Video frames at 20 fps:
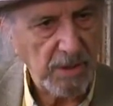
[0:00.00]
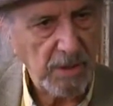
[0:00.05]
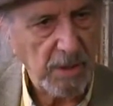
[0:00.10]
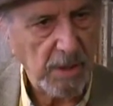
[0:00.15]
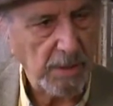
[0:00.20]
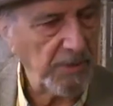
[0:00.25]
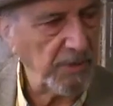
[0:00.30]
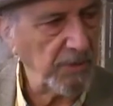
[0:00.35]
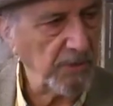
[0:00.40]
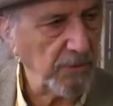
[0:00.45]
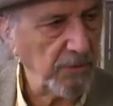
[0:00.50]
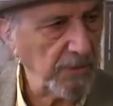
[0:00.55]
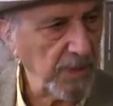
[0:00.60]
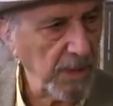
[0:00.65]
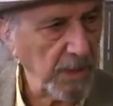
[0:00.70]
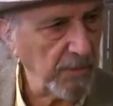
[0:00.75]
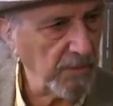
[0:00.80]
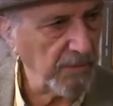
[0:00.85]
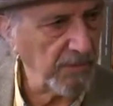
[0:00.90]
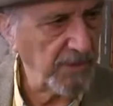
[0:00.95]
I mean, there are a
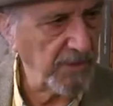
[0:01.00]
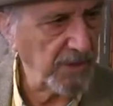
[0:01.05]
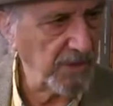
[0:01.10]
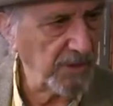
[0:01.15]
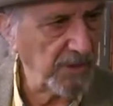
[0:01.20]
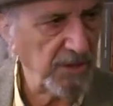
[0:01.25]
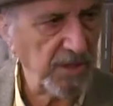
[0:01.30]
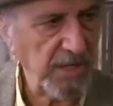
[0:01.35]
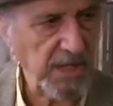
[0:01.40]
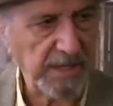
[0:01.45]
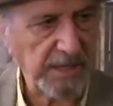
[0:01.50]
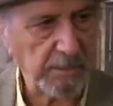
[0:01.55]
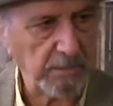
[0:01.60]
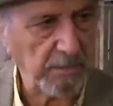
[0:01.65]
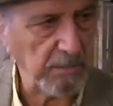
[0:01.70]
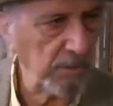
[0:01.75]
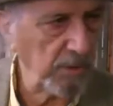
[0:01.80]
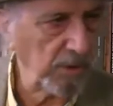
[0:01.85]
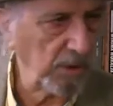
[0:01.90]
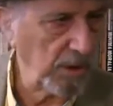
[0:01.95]
number of things. There's like,
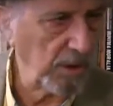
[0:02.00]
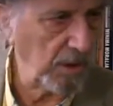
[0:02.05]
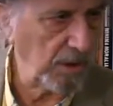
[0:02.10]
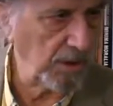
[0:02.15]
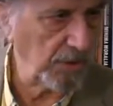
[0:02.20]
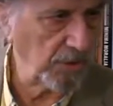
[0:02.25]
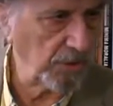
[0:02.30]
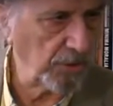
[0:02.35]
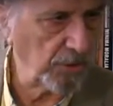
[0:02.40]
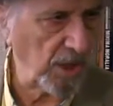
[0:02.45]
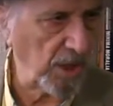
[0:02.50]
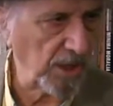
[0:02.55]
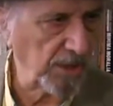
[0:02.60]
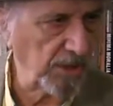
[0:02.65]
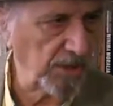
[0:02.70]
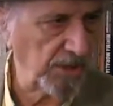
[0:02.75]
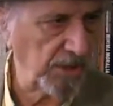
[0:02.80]
and they're like solid